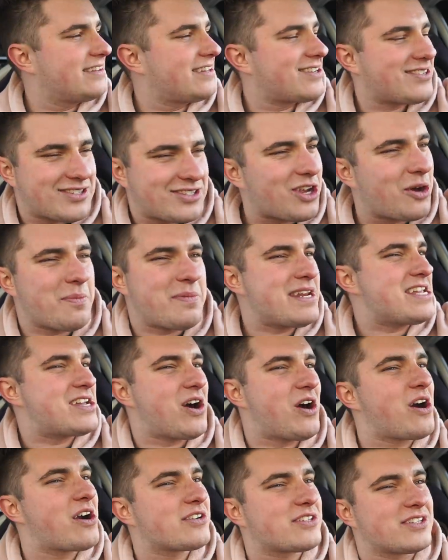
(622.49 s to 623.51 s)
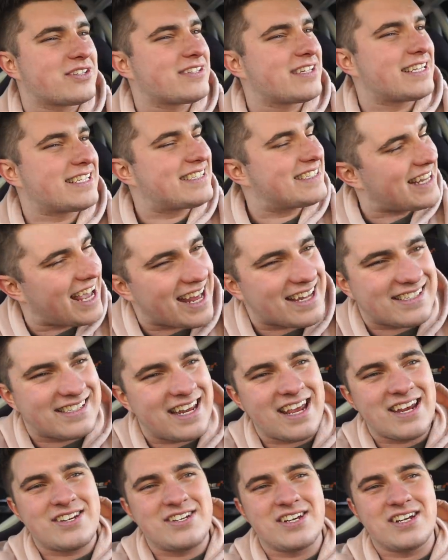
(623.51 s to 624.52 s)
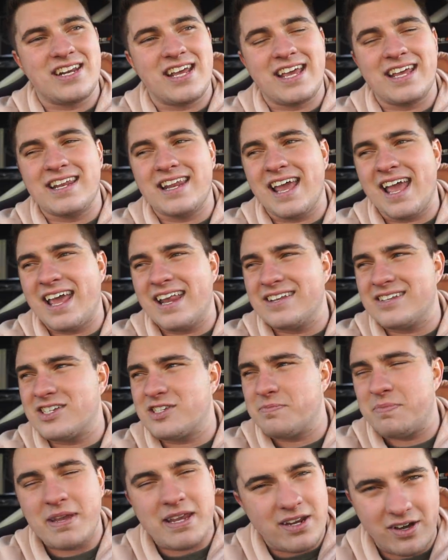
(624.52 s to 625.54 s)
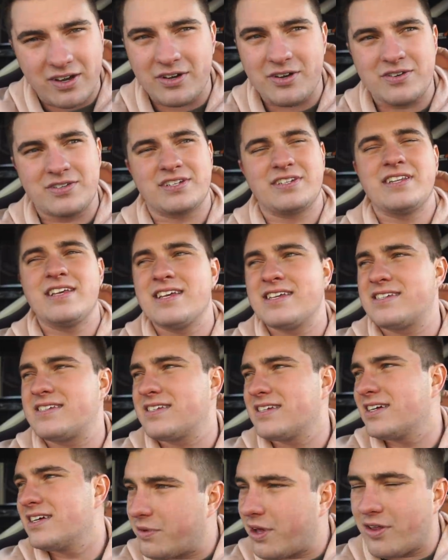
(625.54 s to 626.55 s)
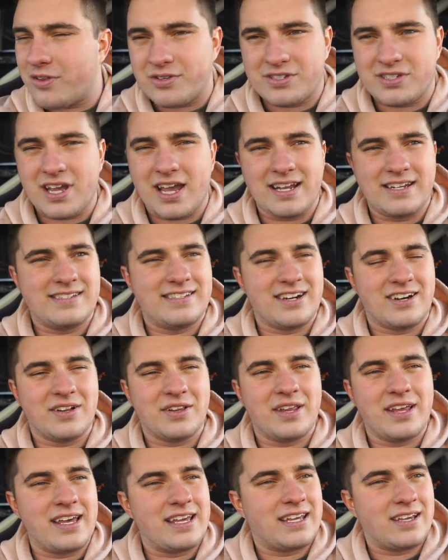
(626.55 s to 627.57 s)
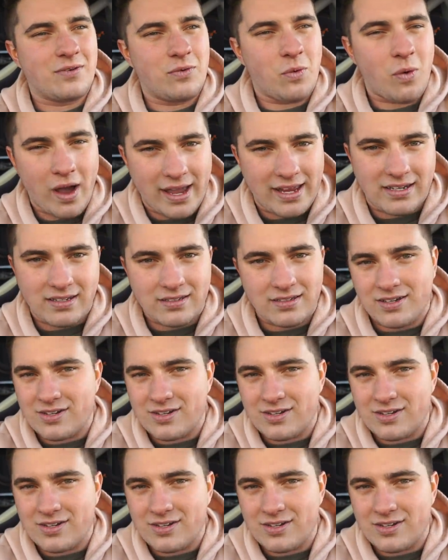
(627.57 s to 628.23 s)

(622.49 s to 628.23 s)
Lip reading: there's so many cars on like Stance Nation and Speed Hunters and this and other sites that are like white.